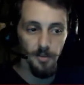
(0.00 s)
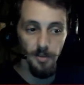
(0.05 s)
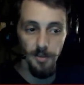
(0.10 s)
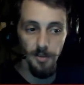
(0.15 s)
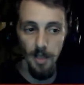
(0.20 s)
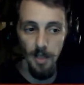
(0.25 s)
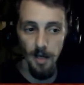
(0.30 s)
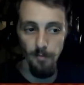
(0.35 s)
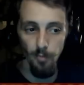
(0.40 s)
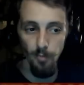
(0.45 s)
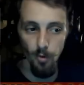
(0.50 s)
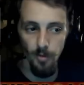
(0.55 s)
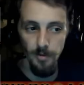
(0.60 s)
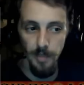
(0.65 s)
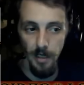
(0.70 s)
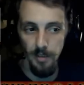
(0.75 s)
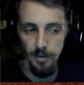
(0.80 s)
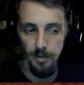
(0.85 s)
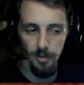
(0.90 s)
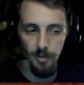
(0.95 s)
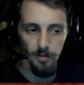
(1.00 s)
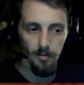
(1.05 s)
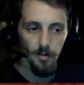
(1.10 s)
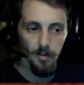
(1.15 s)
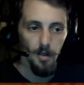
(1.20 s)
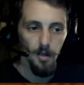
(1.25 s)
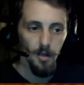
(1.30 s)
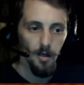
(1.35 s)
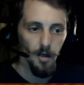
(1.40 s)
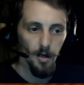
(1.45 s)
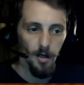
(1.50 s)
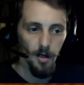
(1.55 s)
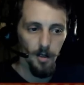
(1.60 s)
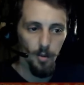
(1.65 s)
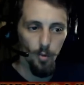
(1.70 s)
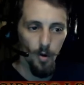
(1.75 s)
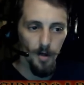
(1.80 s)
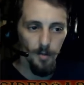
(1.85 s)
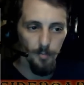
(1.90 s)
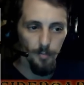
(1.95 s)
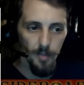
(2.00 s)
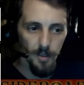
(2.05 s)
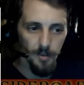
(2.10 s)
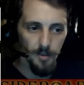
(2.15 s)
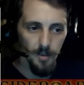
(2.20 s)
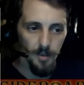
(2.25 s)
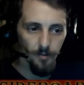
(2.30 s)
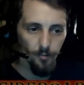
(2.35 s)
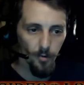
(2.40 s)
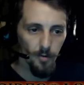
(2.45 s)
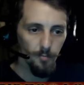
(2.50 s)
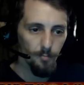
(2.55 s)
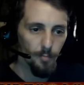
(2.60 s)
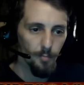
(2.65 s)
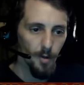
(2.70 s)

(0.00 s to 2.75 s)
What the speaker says: and the sideboard's actually quite a bit different.